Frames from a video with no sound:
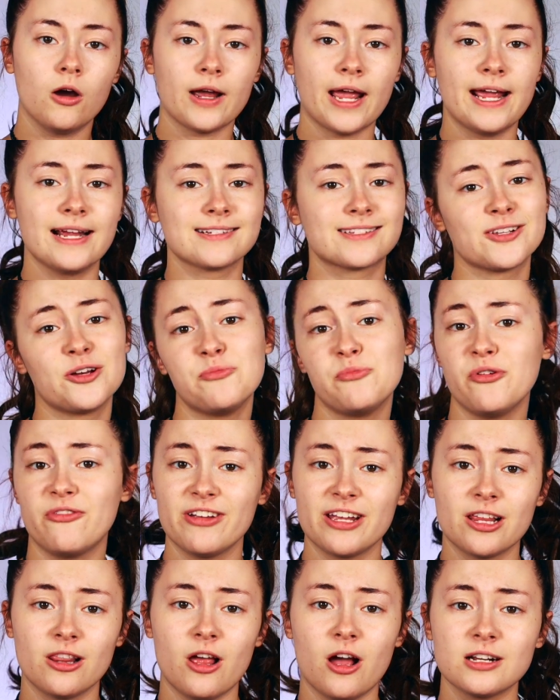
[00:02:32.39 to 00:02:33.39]
Okay, so
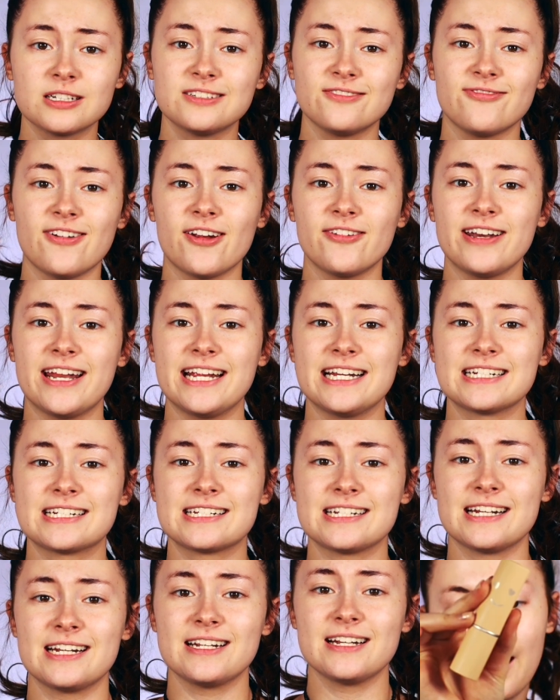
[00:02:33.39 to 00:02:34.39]
moving along to
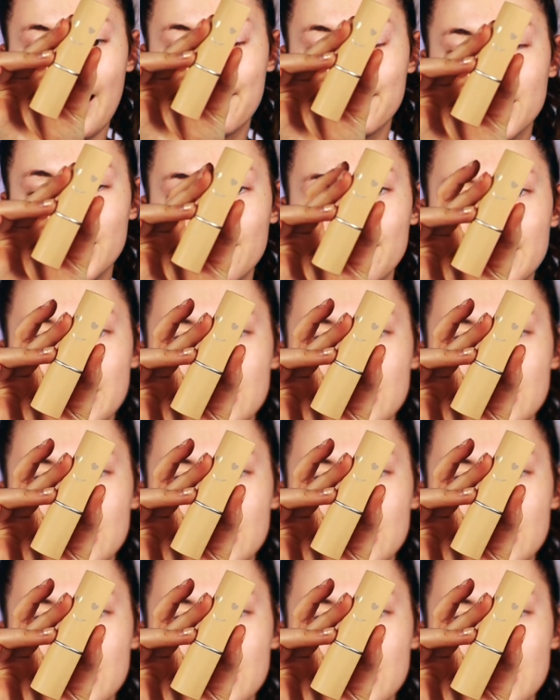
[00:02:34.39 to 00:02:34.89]
foundation, I'm gonna be